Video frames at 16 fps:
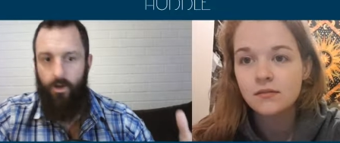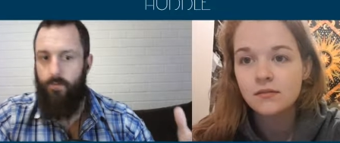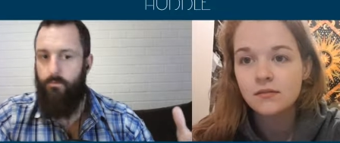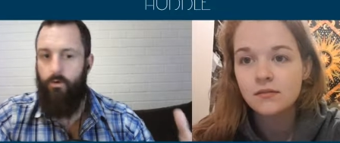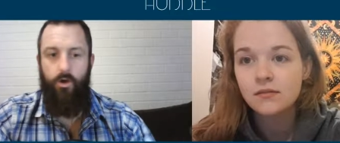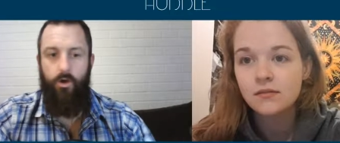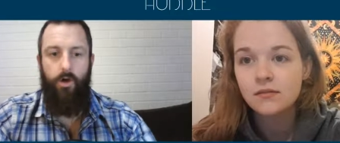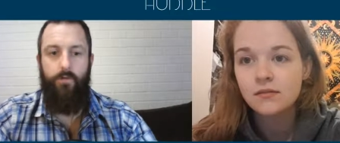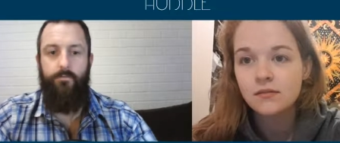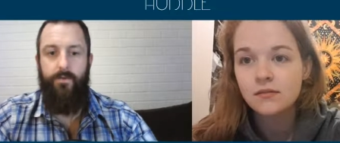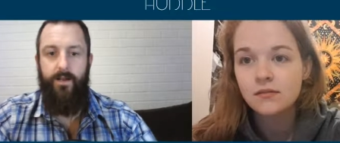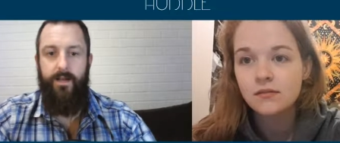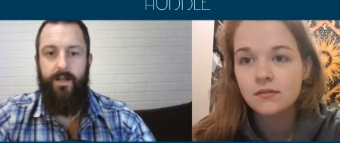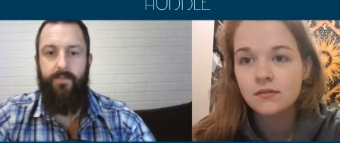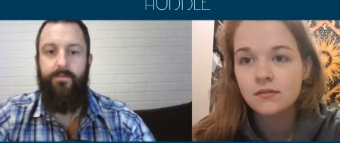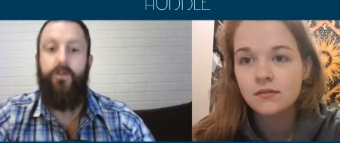Speaker 1: a lot more
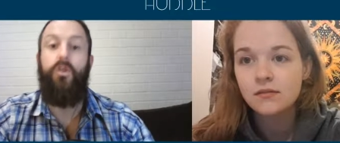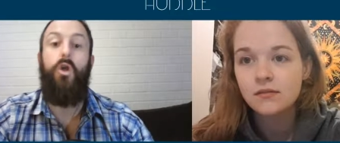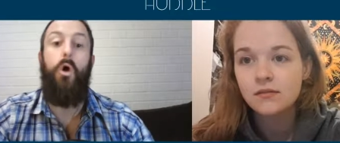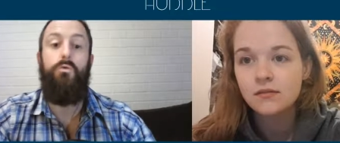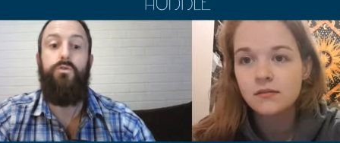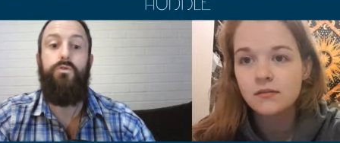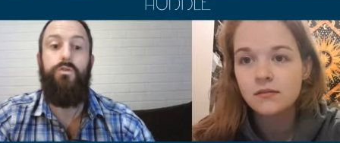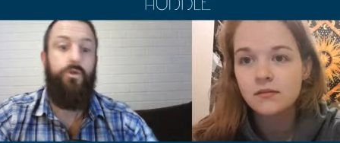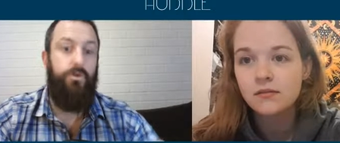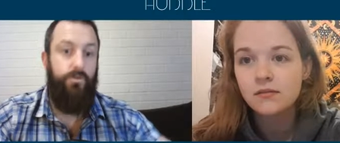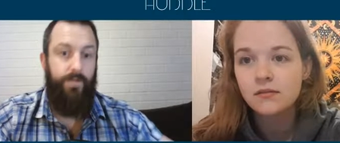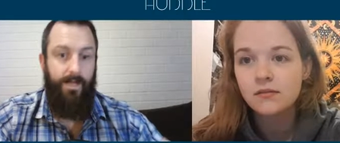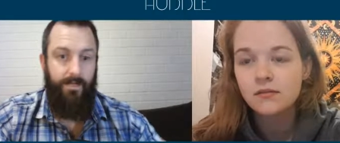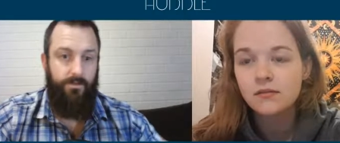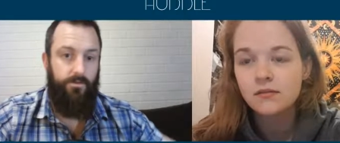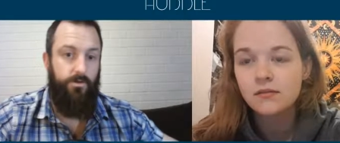confident if it goes to
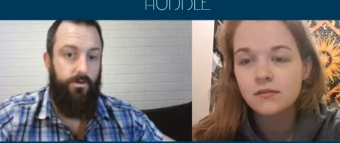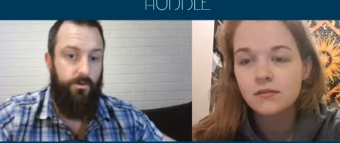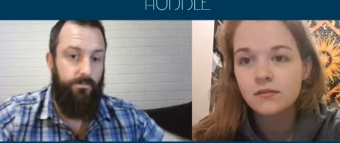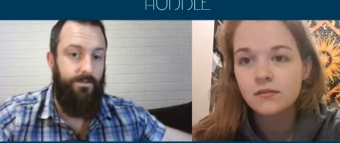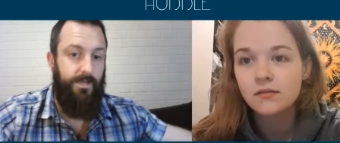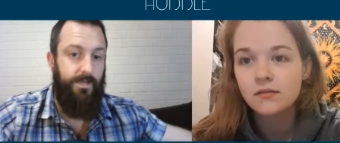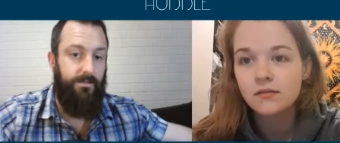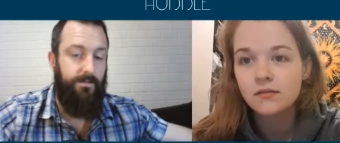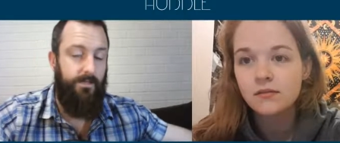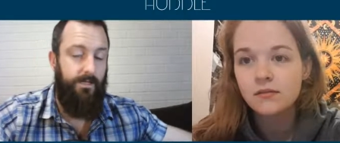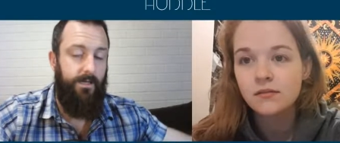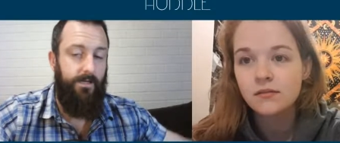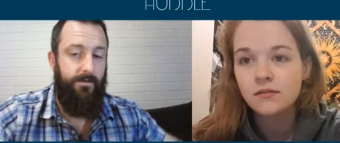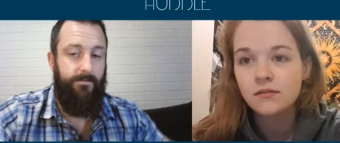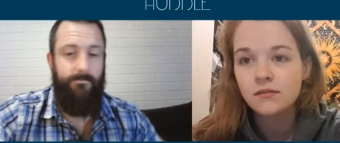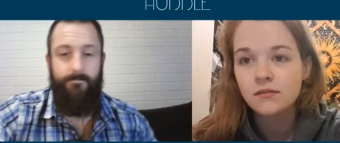that circumstance
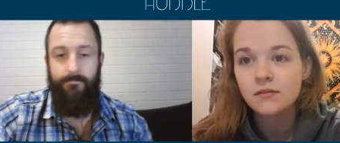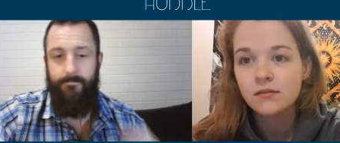again.